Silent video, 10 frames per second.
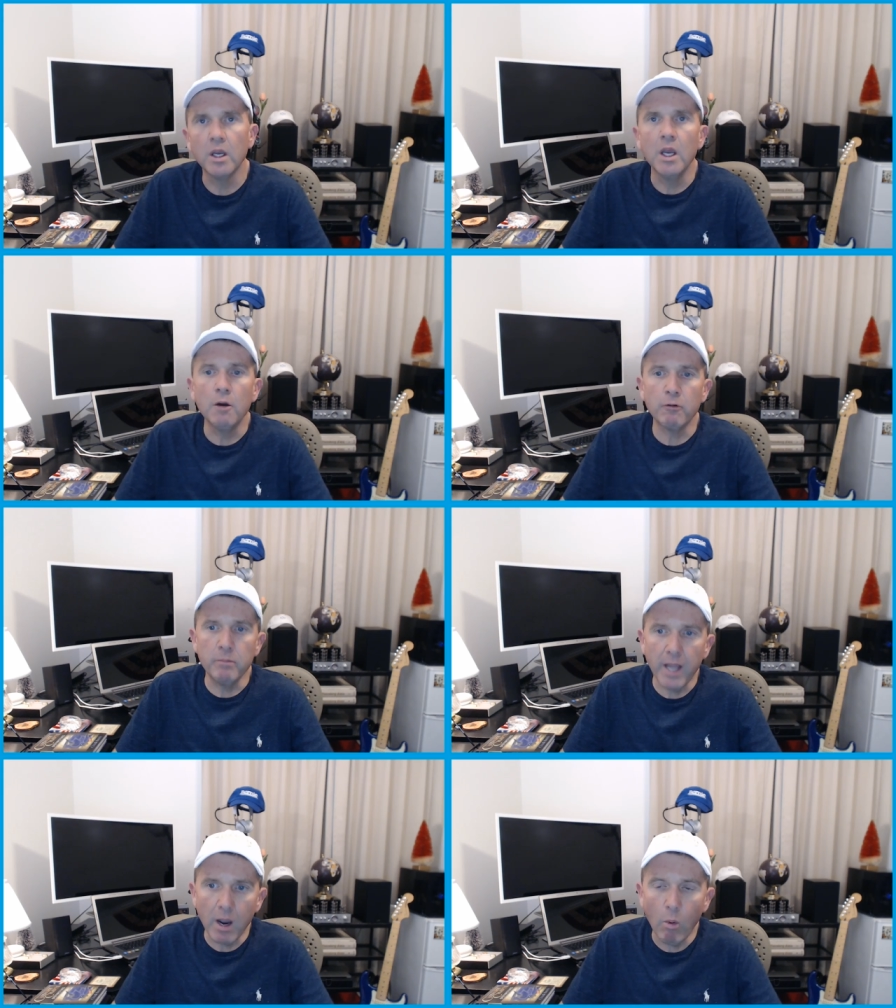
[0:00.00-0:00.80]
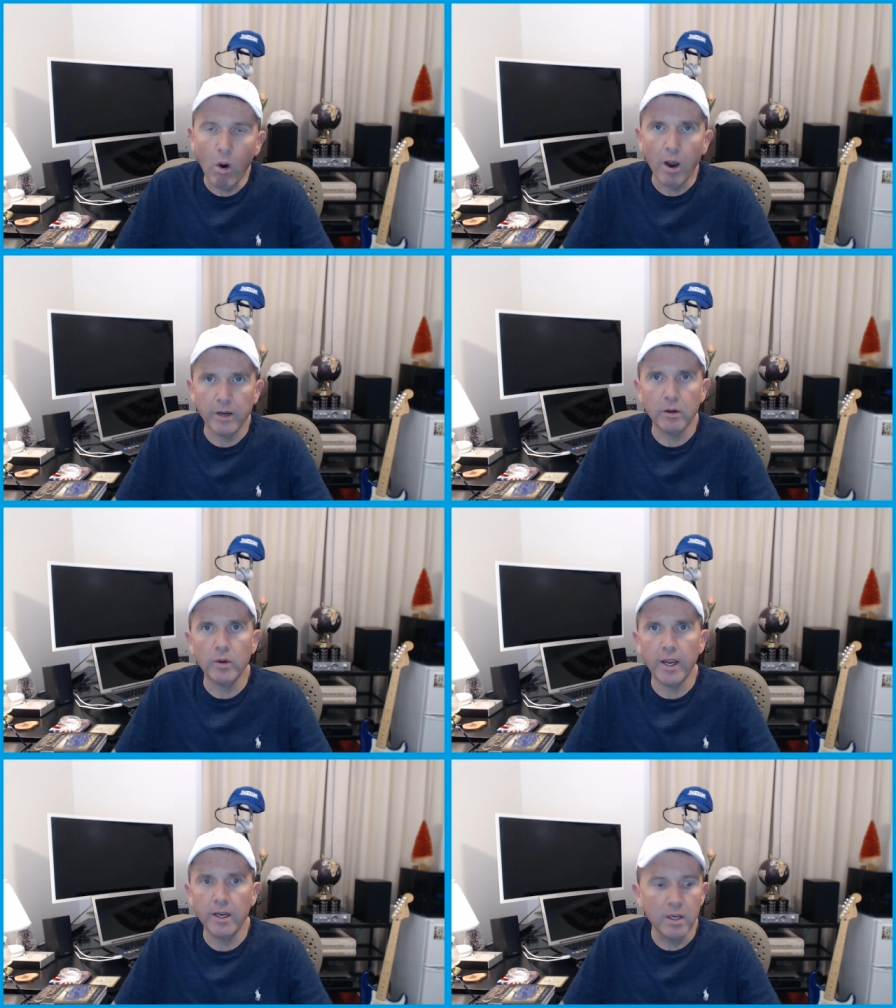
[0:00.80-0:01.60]
From now on,
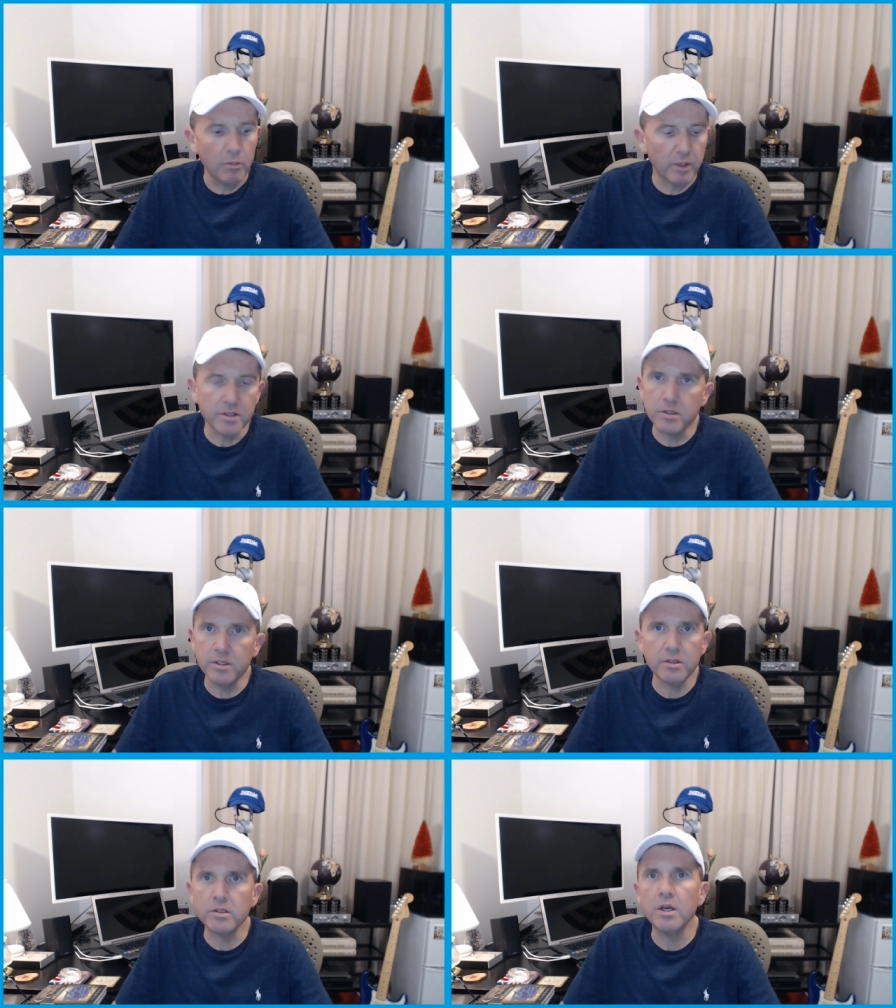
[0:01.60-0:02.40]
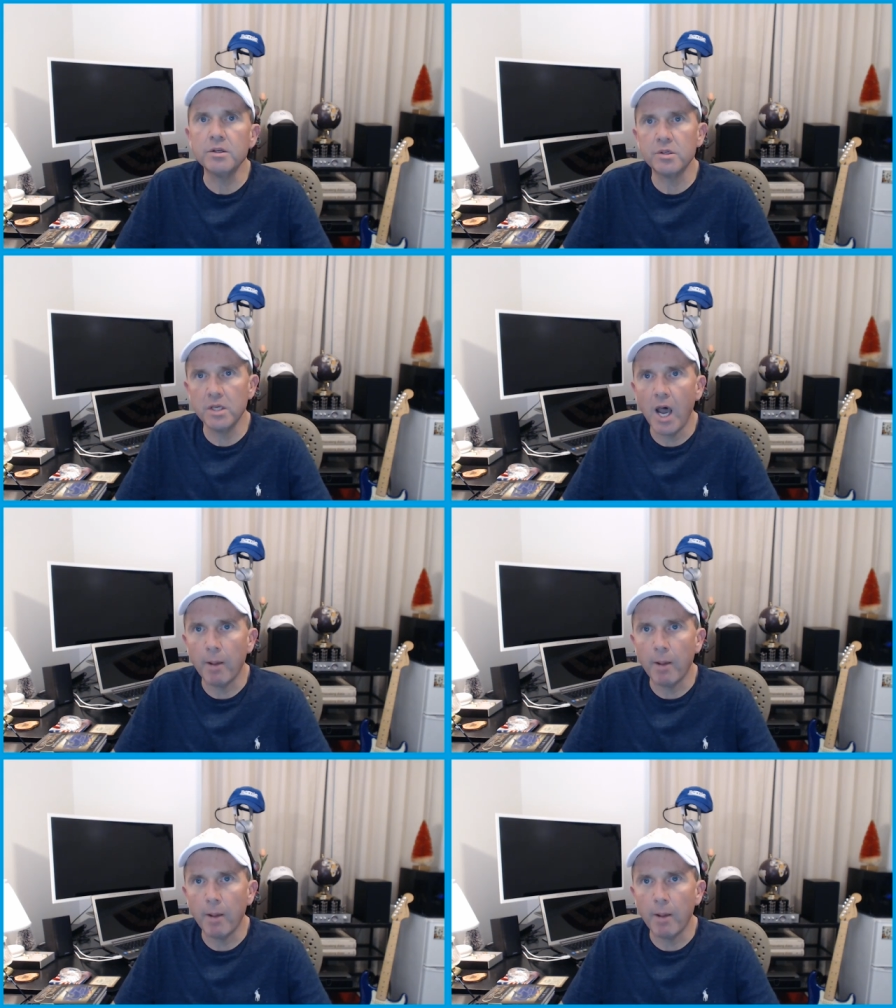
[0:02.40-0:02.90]
okay, because this is going to stop.